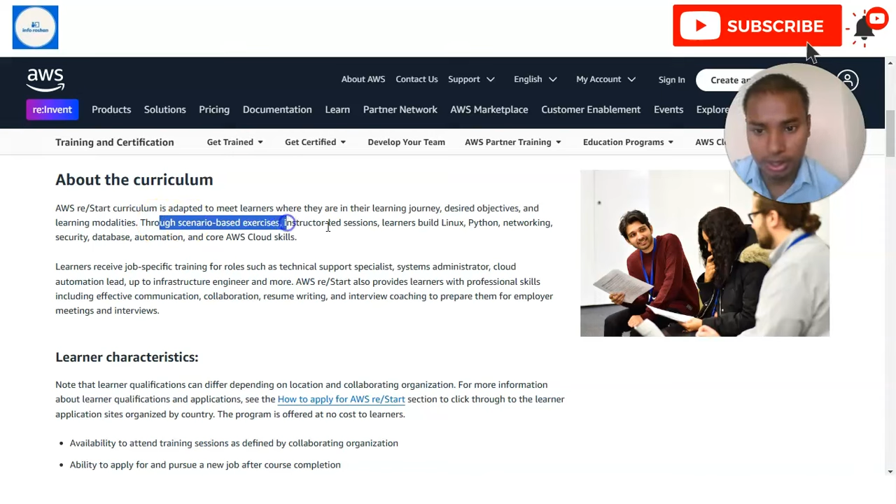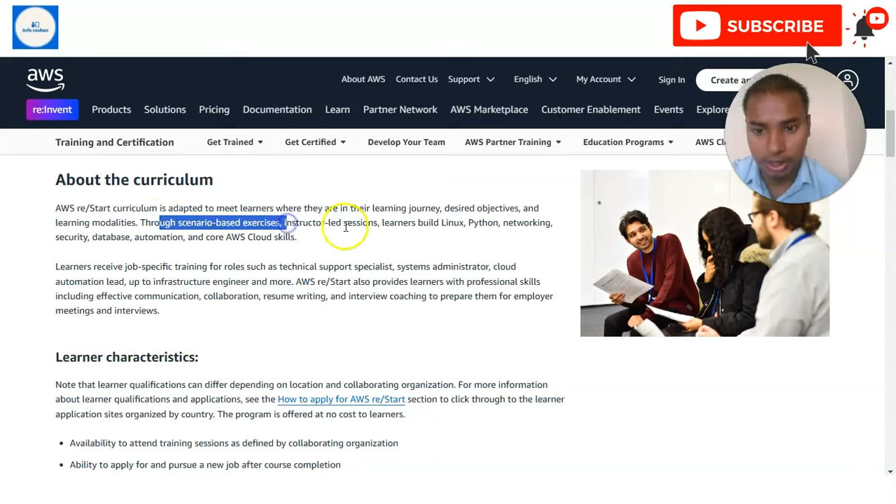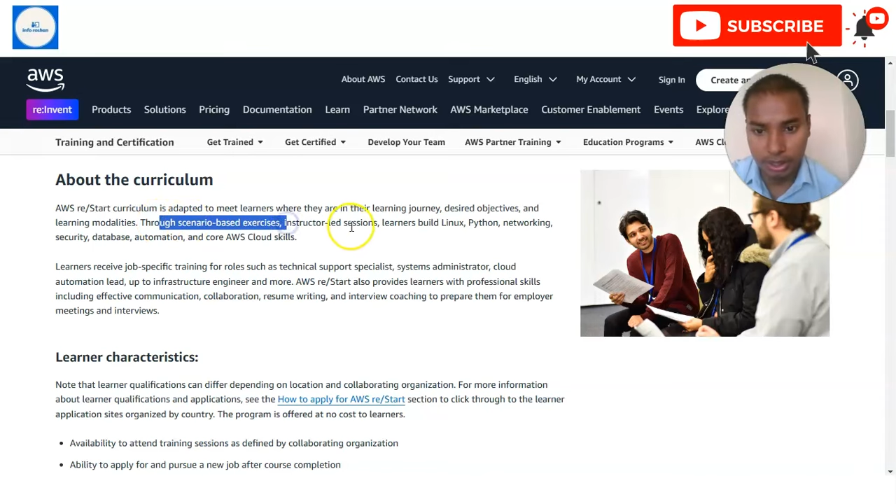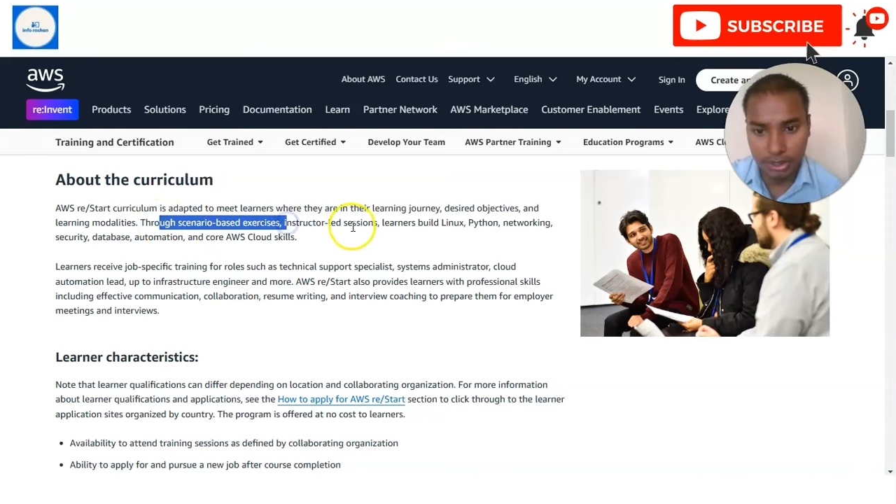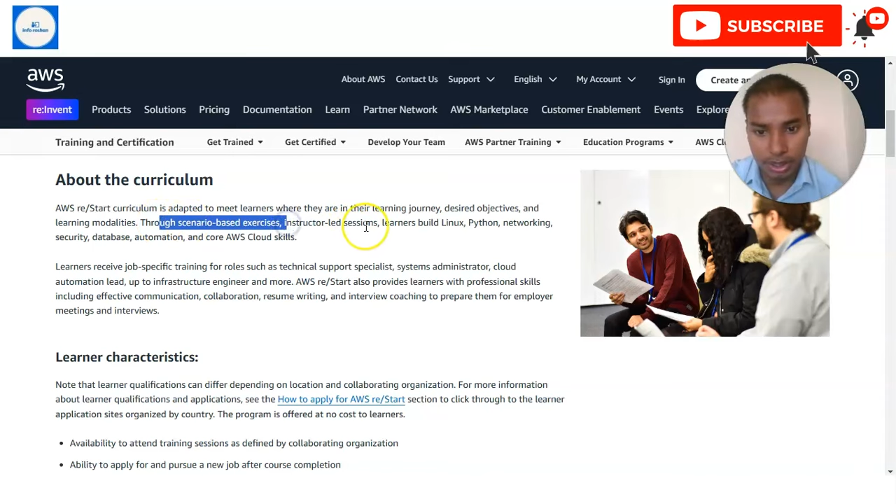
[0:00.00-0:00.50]

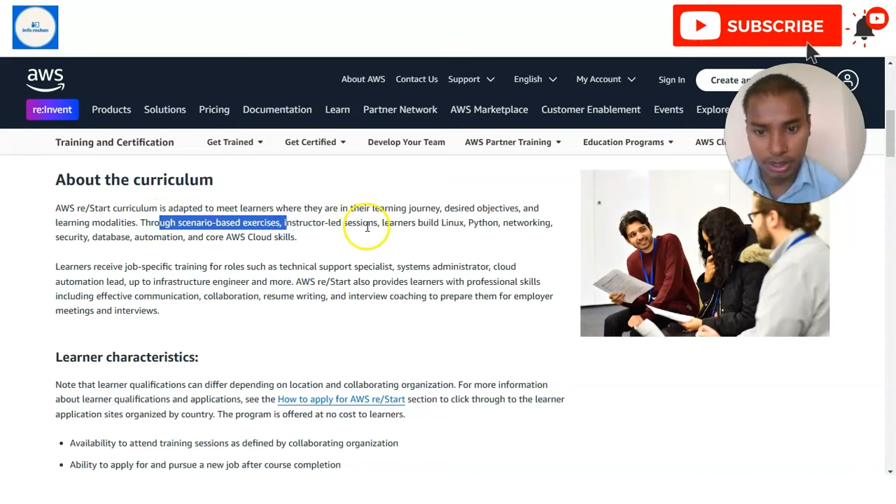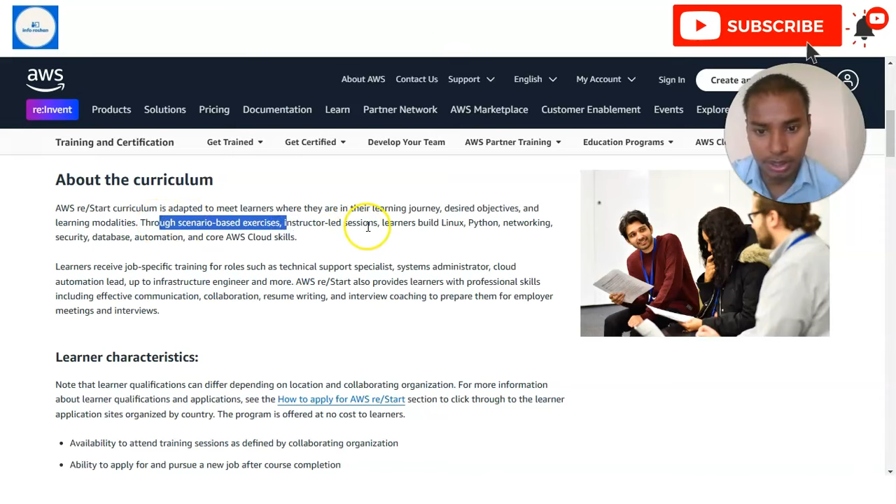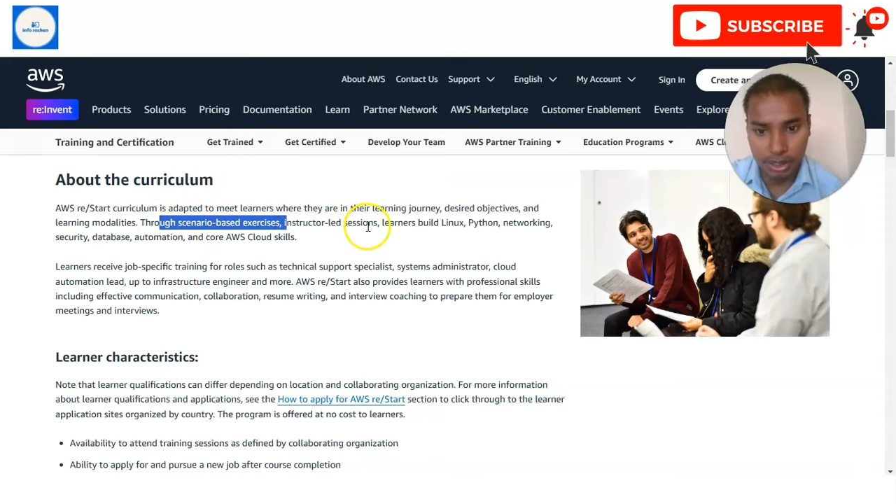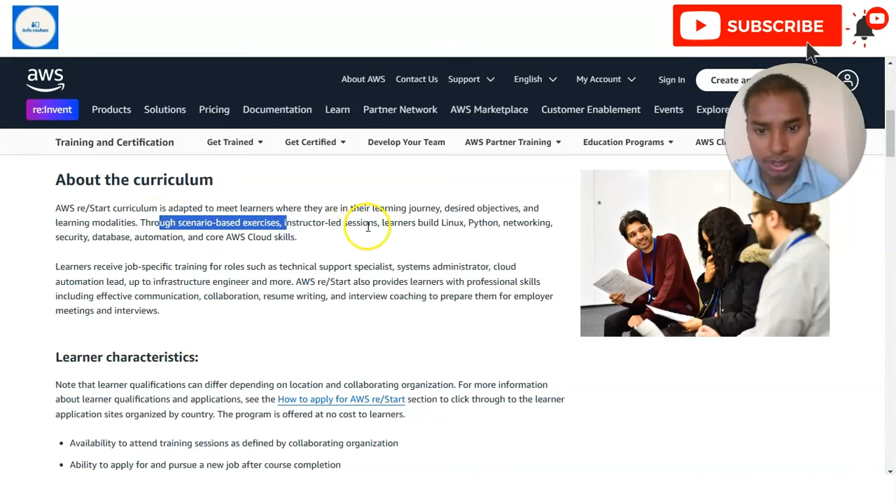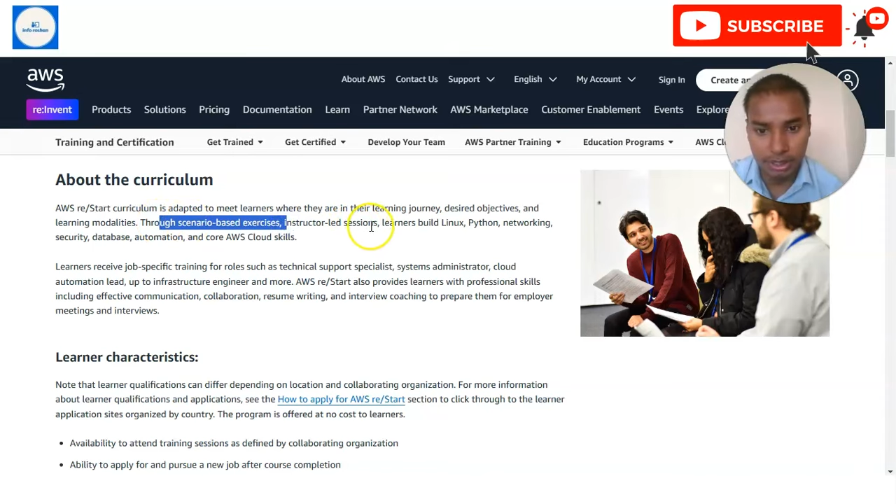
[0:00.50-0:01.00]
instructor-led
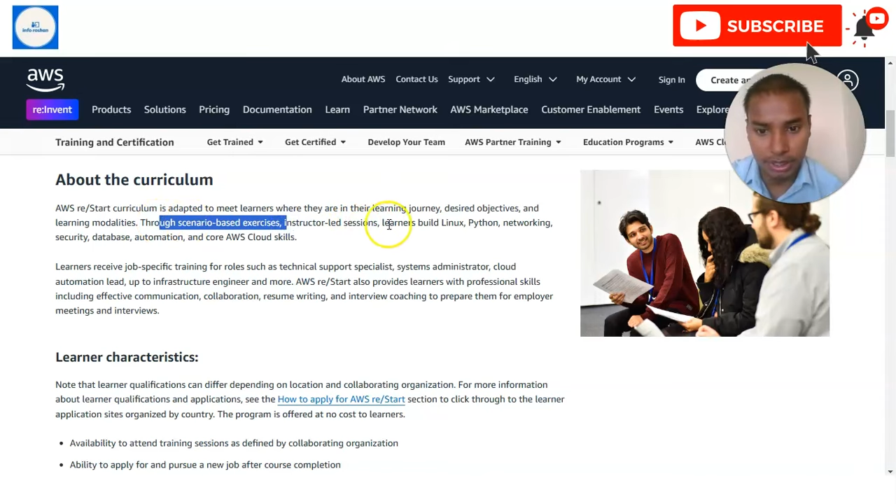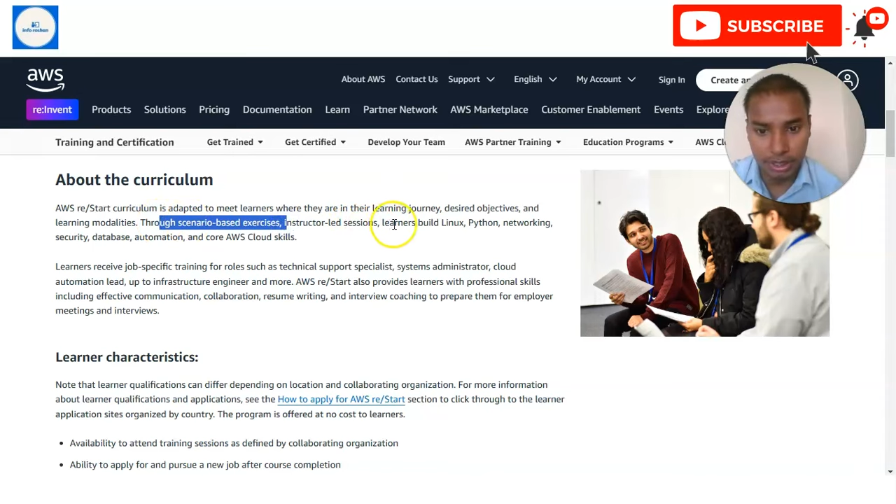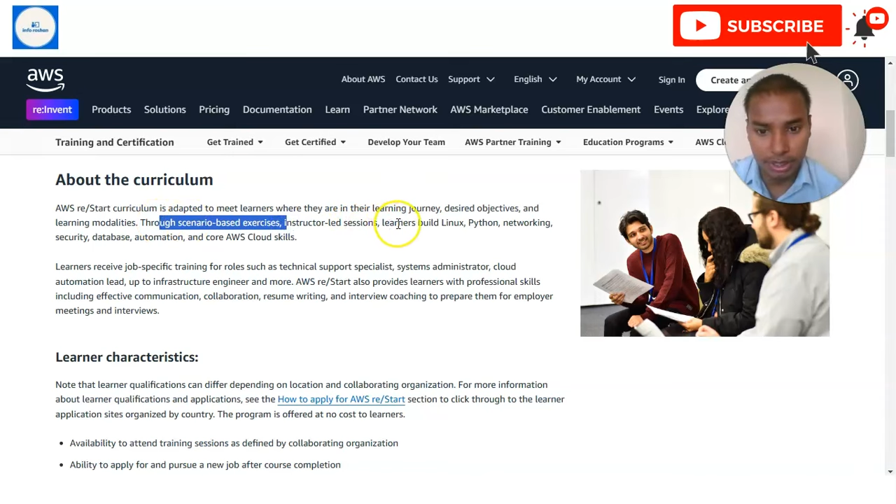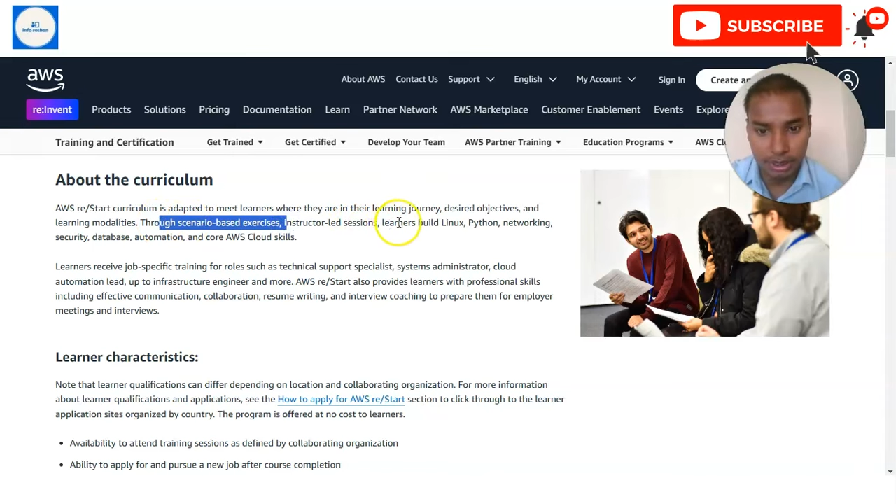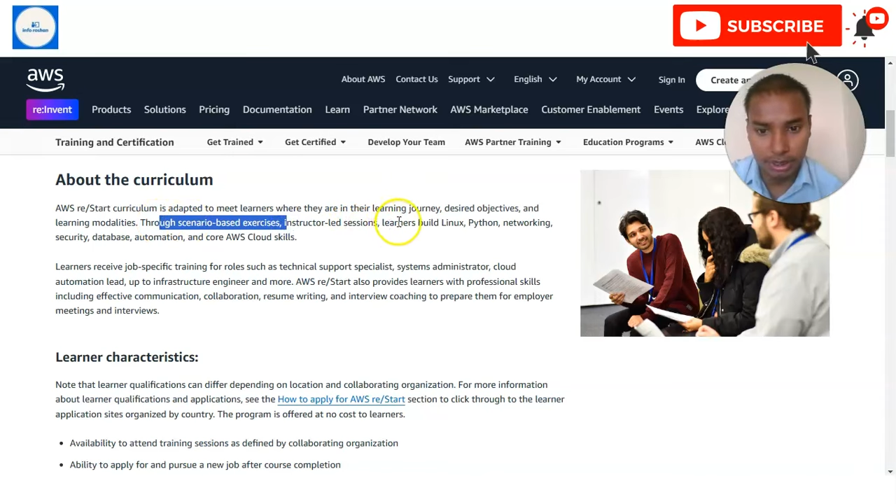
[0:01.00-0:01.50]
sessions,